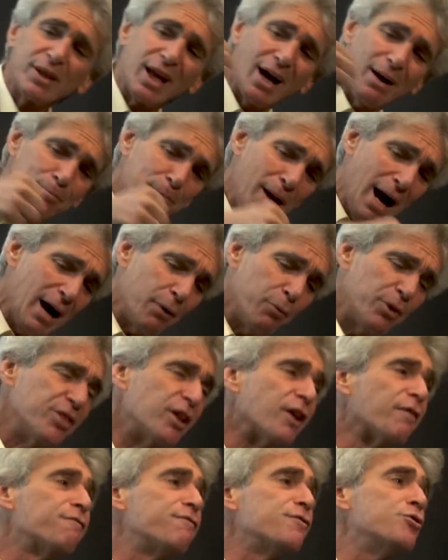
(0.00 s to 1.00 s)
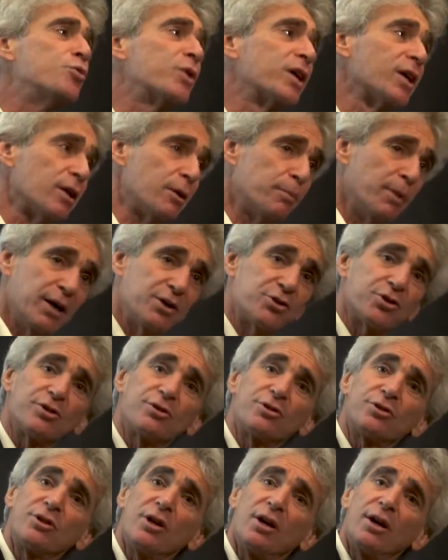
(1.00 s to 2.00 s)
about within a few
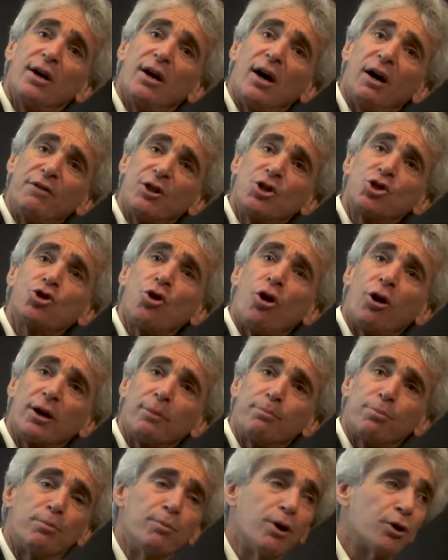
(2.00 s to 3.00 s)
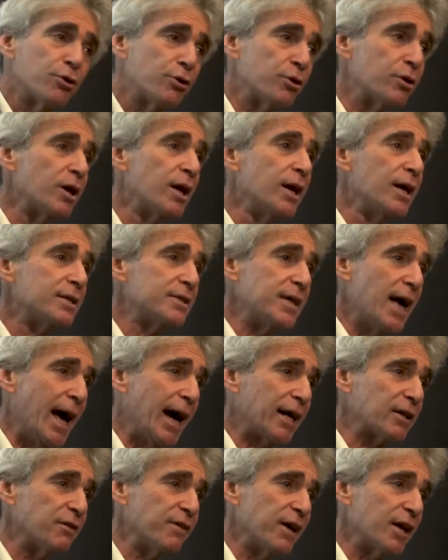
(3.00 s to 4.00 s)
kilobases of its target promoter to
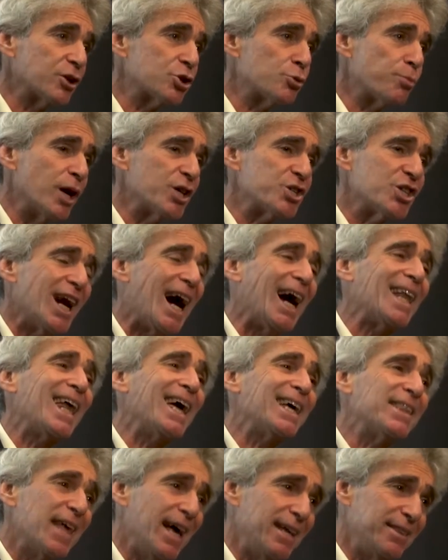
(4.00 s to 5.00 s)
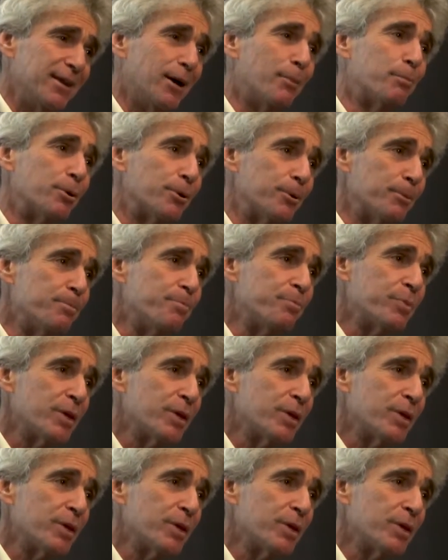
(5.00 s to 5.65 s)
activate expression. I like that number